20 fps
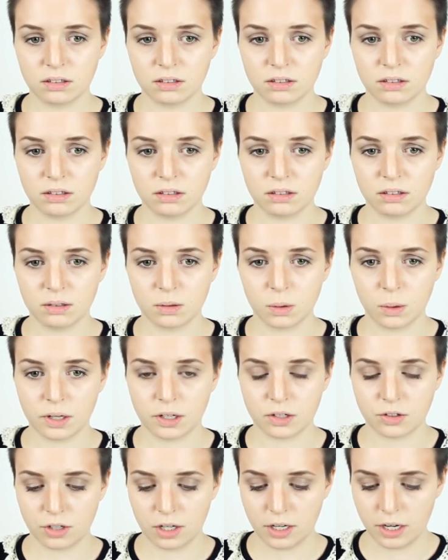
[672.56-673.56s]
I thought I
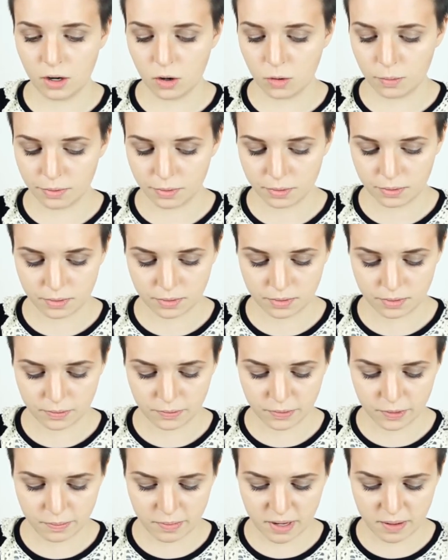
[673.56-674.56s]
could try and help.
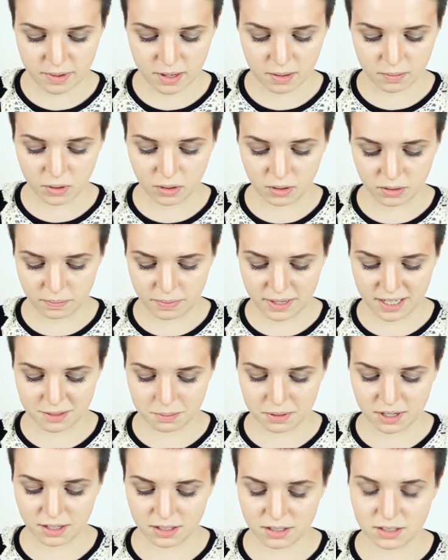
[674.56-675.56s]
But maybe I'm not the
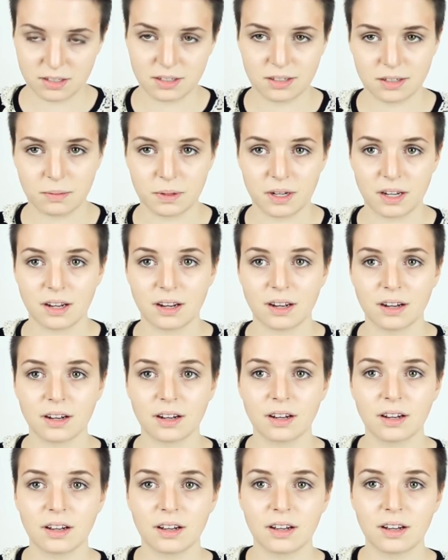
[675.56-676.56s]
best person to be
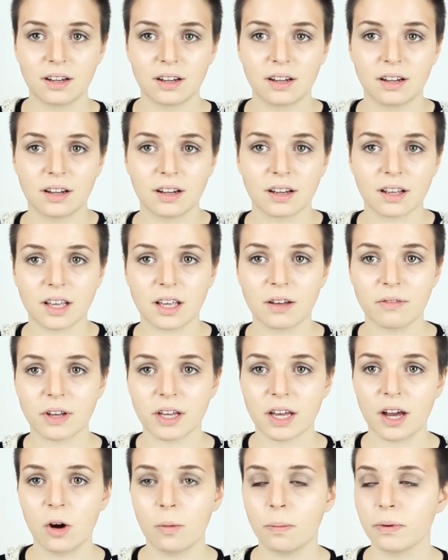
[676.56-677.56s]

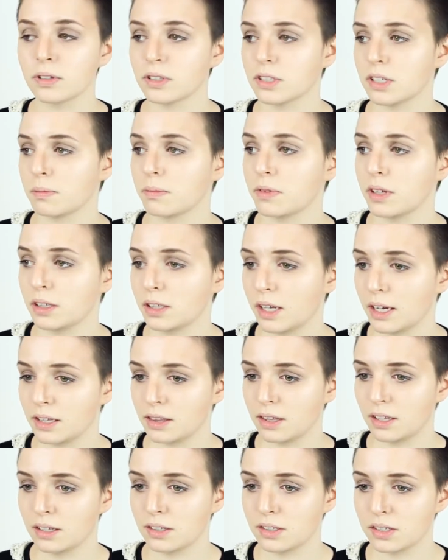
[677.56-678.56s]
giving help on something
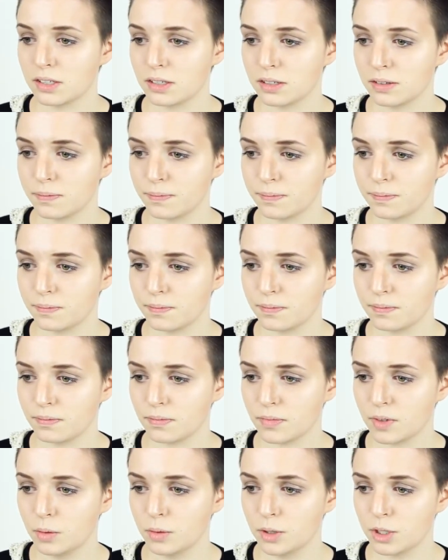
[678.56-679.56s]
like this.
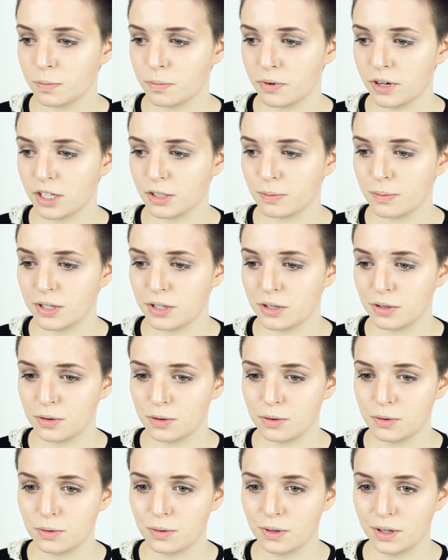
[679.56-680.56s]
Which brings me
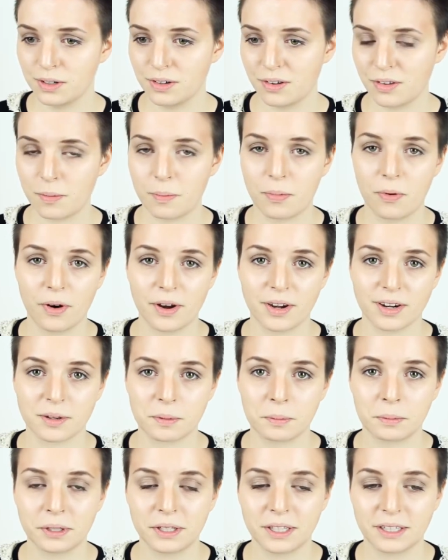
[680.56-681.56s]
to another point
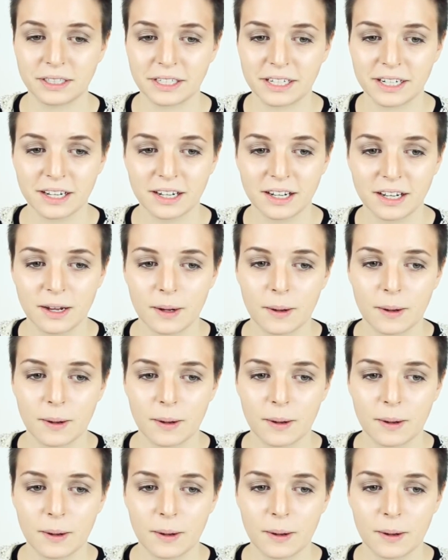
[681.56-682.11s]
completely.